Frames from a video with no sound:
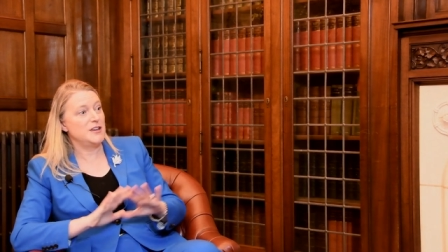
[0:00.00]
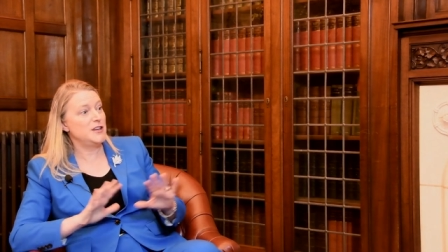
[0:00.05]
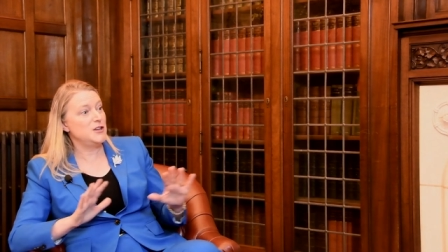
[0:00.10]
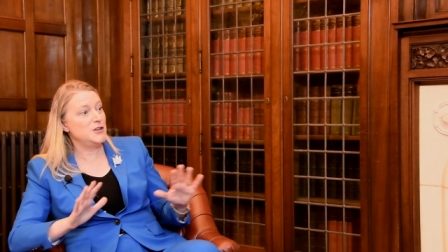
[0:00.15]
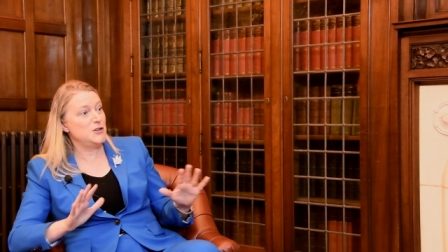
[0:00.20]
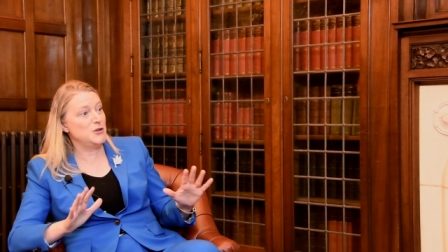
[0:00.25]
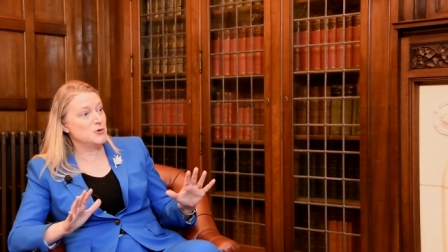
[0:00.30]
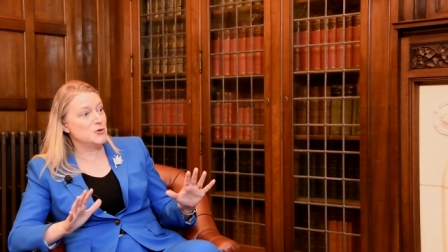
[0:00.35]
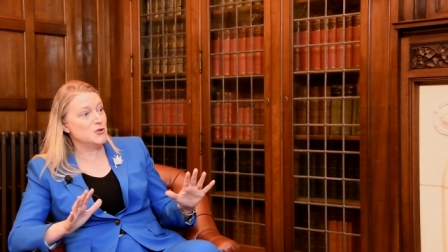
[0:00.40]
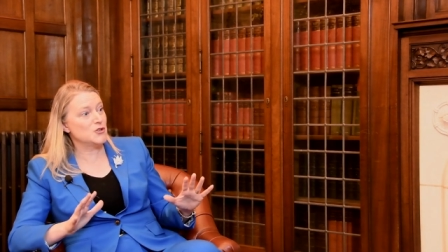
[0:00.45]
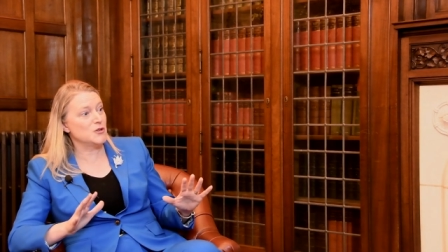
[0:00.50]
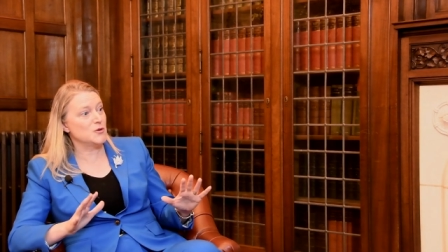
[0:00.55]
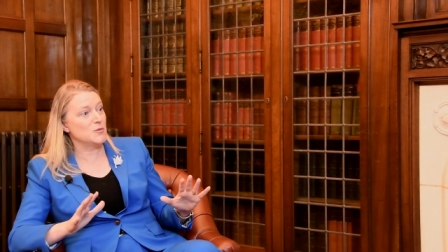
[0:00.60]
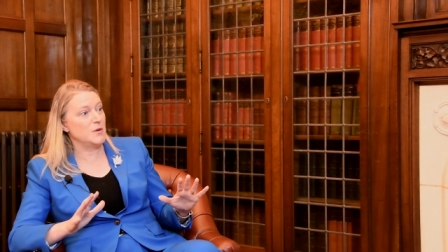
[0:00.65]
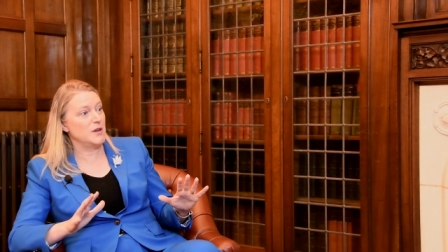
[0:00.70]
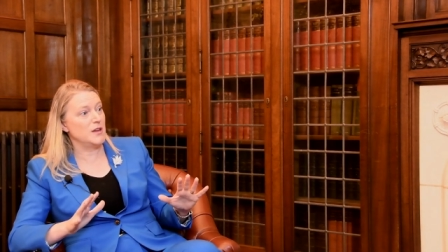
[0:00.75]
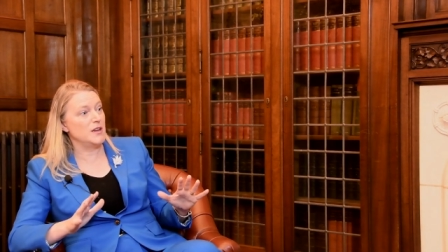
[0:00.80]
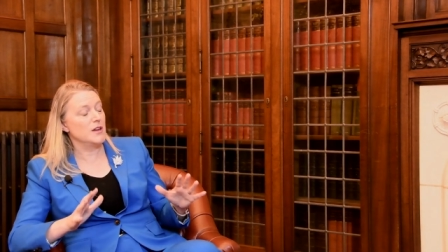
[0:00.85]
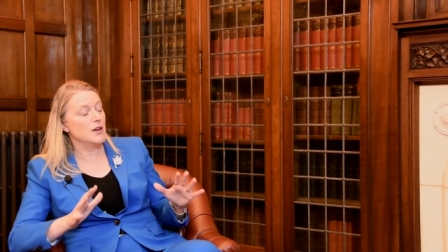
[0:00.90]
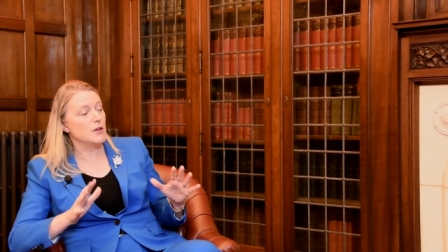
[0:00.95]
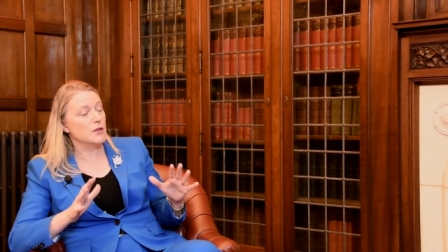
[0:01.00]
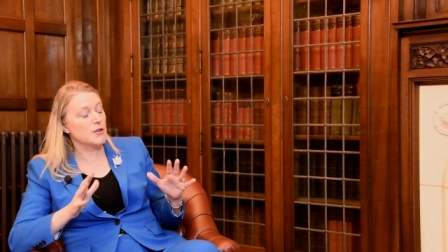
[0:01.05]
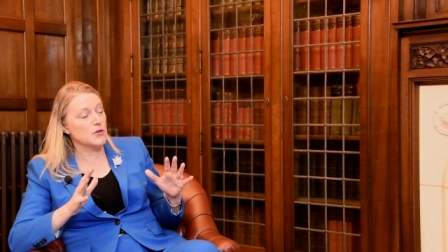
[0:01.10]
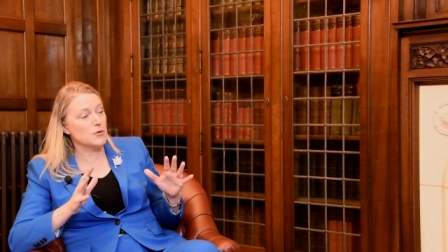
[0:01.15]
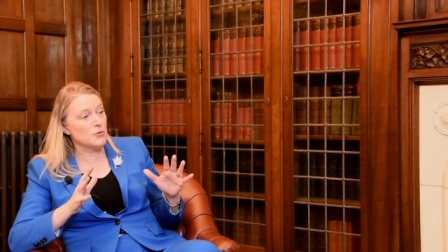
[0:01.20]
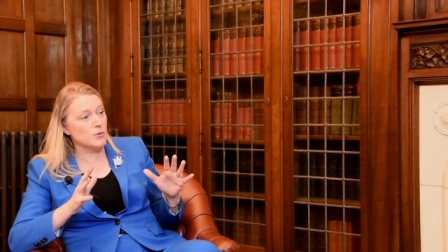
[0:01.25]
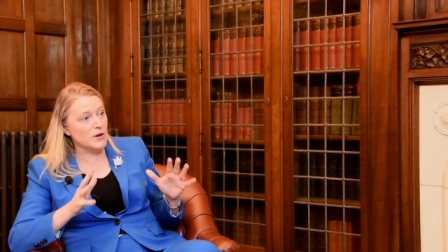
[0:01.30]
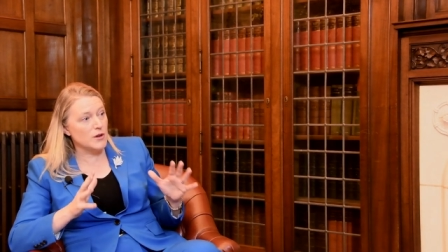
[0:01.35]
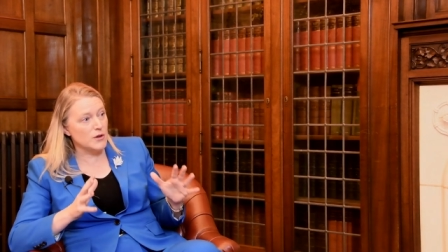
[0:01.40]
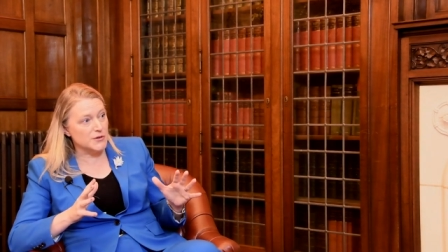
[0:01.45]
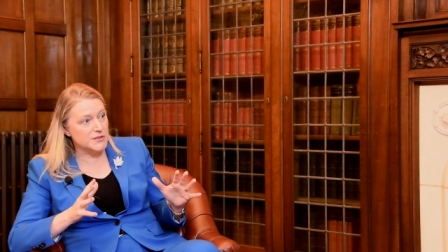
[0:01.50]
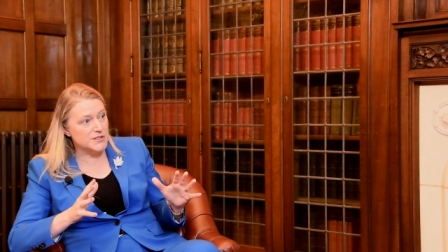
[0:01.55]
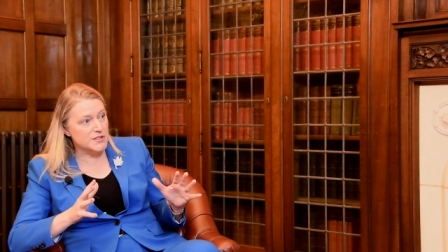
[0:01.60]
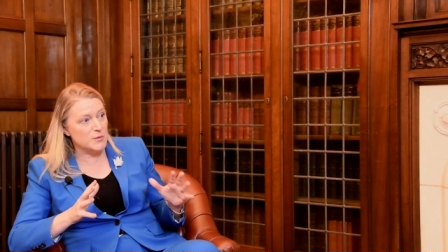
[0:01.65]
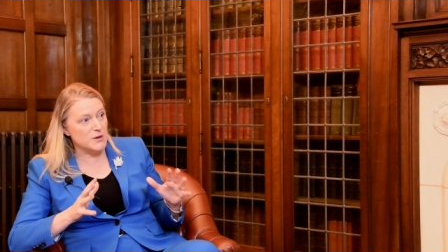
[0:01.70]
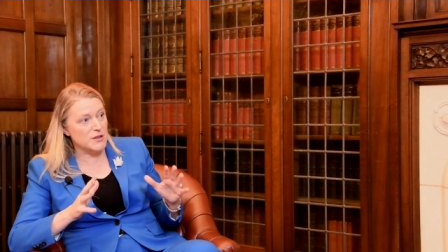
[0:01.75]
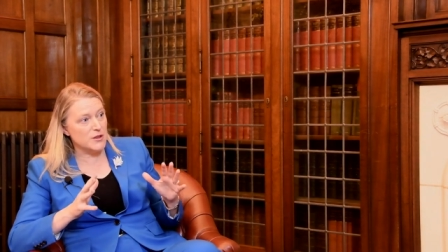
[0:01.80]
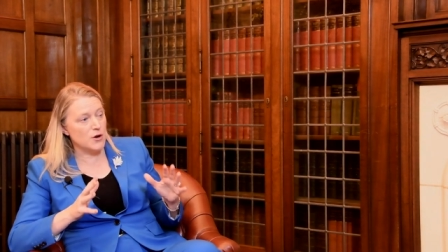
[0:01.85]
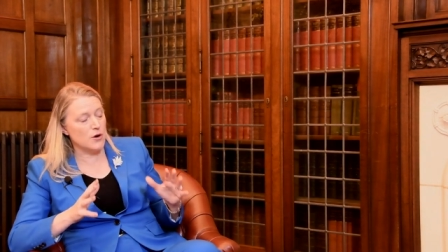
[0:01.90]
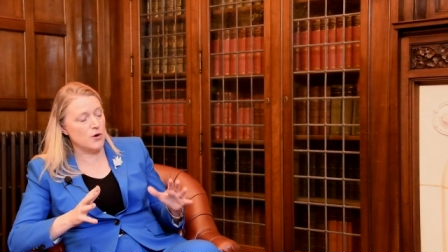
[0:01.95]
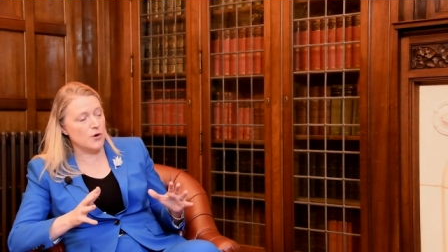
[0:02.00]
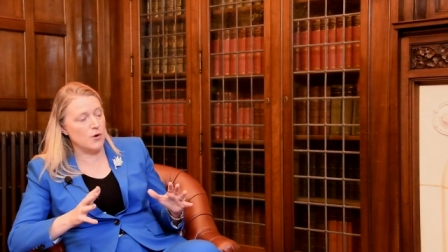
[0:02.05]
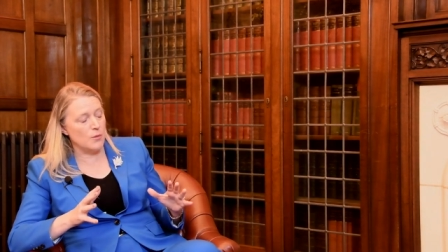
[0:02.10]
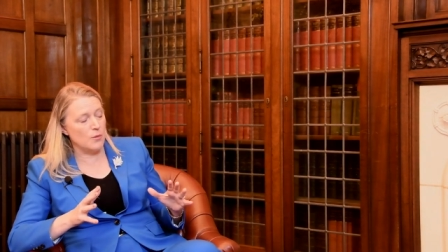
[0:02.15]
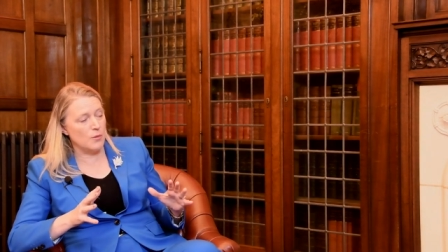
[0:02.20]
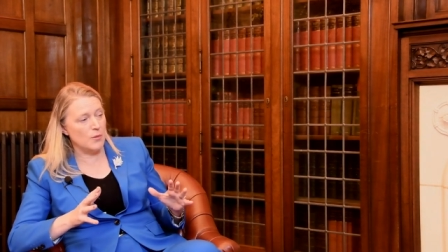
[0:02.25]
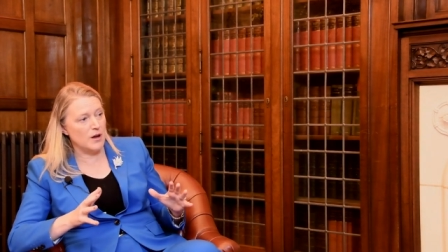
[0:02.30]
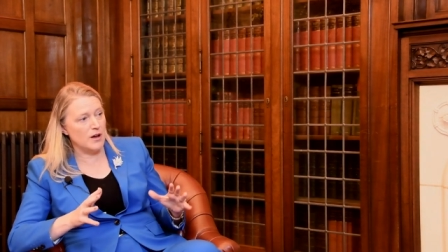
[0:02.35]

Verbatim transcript: the EU should be thrilled to be the home